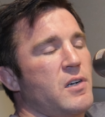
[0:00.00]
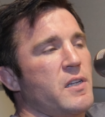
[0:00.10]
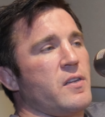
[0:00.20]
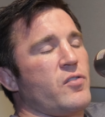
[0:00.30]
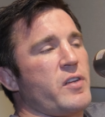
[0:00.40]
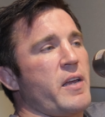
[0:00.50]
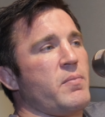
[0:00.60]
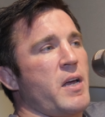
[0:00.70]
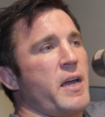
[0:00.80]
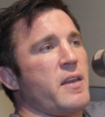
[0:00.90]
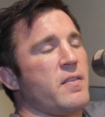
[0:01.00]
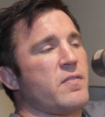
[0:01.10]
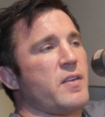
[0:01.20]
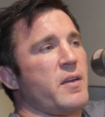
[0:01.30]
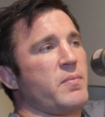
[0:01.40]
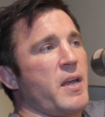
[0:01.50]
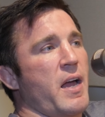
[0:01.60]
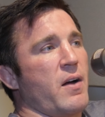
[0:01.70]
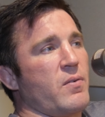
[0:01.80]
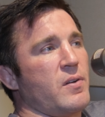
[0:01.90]
on the same night in the same
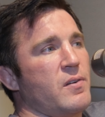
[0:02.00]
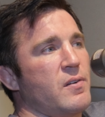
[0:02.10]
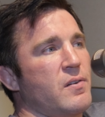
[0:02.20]
town.